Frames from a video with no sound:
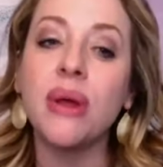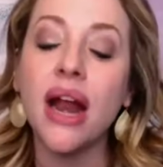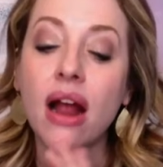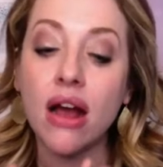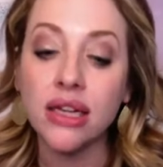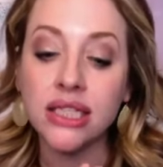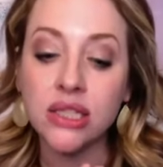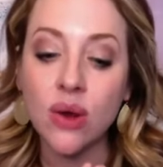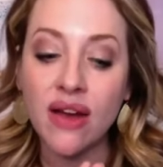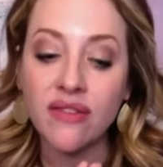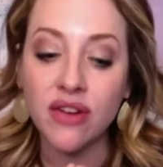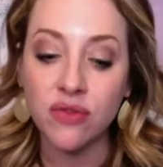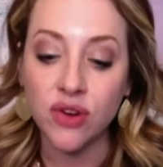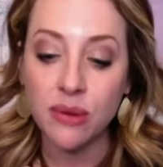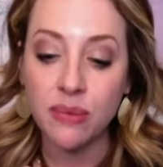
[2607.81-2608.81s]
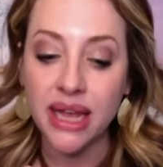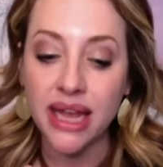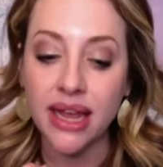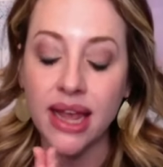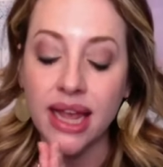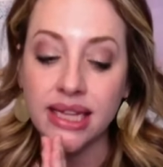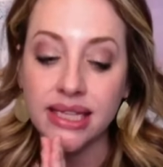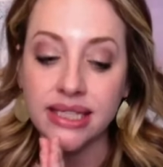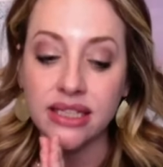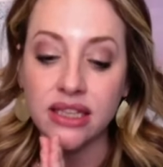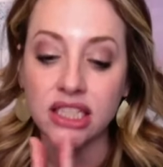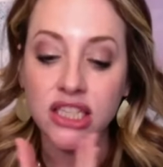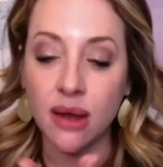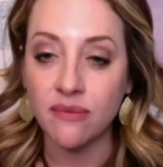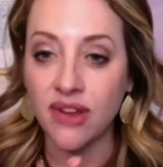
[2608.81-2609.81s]
But I also have a freebie. It's
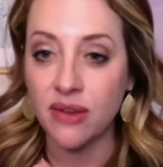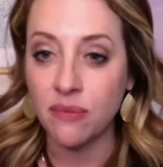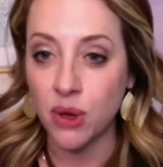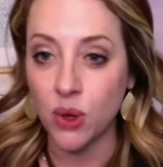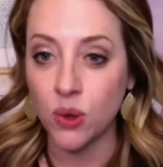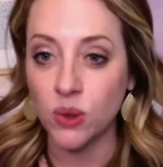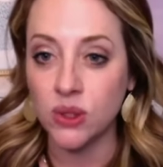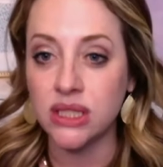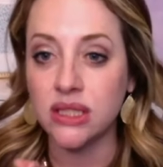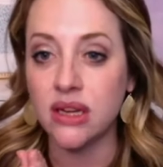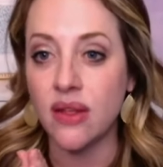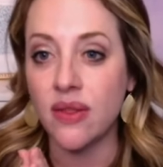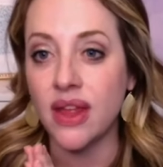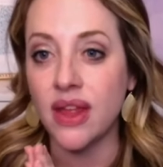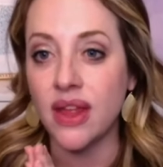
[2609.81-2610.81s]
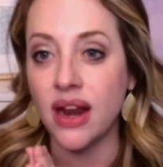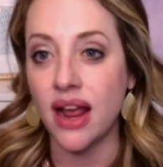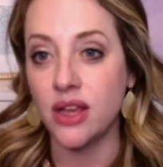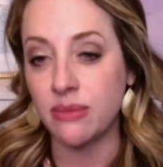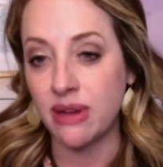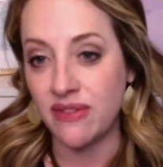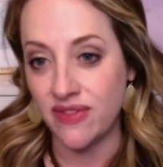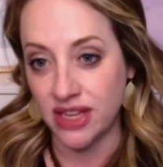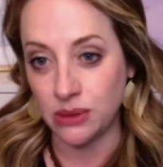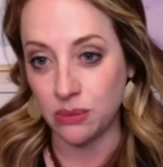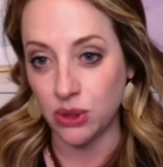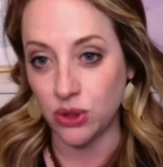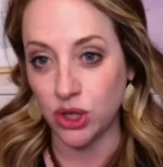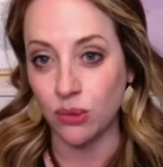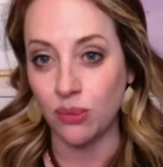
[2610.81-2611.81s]
the top five posts that I use in my
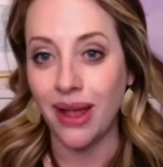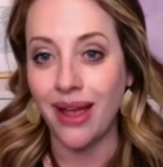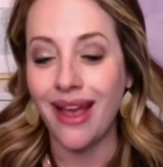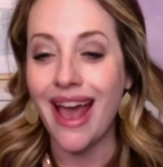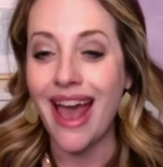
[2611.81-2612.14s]
Facebook group,